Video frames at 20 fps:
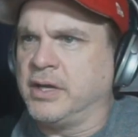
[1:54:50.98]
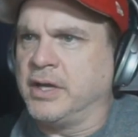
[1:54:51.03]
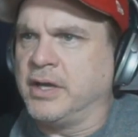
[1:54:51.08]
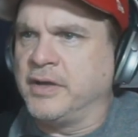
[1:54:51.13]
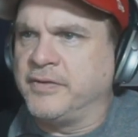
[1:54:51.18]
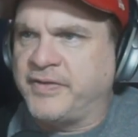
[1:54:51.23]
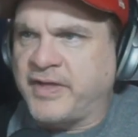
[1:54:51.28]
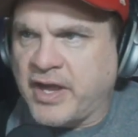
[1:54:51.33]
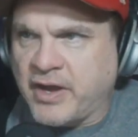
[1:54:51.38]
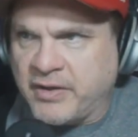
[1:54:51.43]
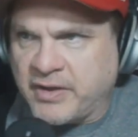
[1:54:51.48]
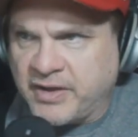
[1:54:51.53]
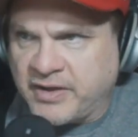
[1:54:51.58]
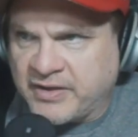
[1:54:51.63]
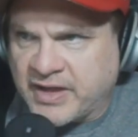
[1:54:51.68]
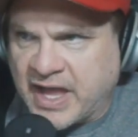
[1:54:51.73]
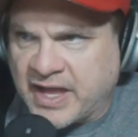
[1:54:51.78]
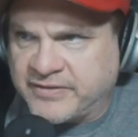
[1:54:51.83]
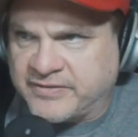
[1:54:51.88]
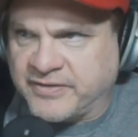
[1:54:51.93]
There, he
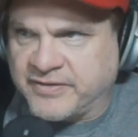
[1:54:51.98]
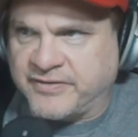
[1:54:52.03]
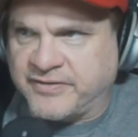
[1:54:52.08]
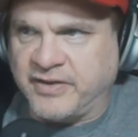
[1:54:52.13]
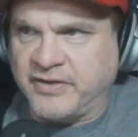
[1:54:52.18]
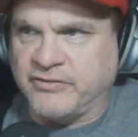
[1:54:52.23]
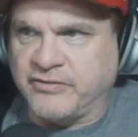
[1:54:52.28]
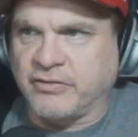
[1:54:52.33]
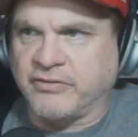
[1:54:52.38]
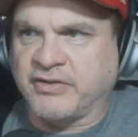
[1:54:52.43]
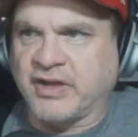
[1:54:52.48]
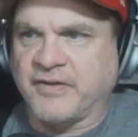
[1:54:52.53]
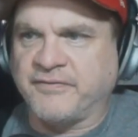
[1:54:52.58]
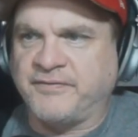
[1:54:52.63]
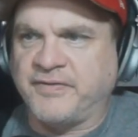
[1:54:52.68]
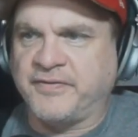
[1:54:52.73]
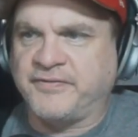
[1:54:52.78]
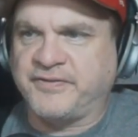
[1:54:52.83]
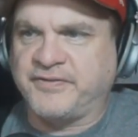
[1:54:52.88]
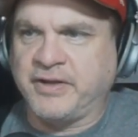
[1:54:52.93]
has the seizure. He's got
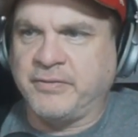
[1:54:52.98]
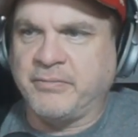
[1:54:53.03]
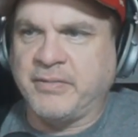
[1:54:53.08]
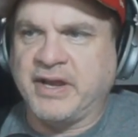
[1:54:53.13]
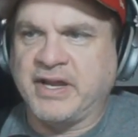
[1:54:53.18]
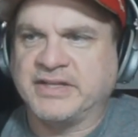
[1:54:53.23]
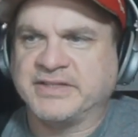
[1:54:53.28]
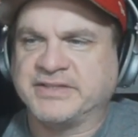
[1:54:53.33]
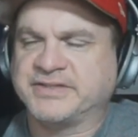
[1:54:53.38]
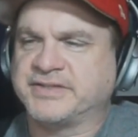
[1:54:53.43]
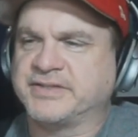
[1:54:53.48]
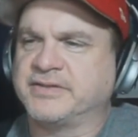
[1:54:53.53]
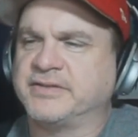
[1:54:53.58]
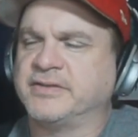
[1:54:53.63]
15 minutes.